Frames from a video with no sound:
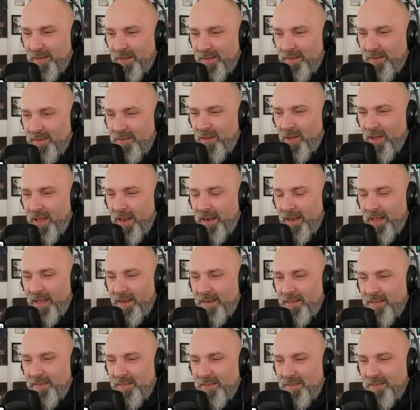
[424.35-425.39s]
Did you had
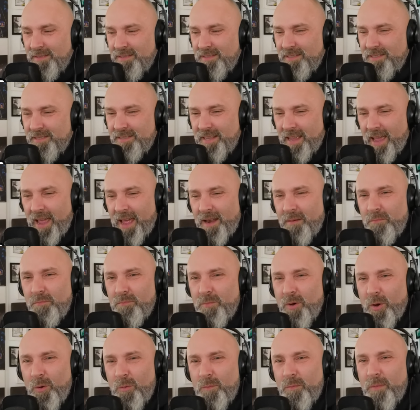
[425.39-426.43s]
any stand
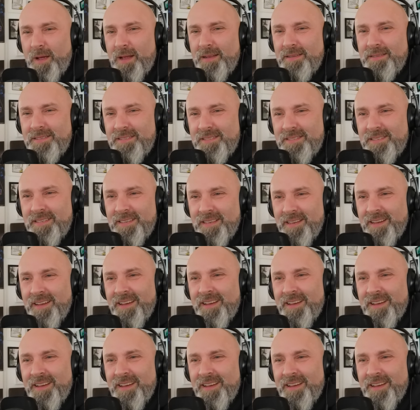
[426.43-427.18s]
moments?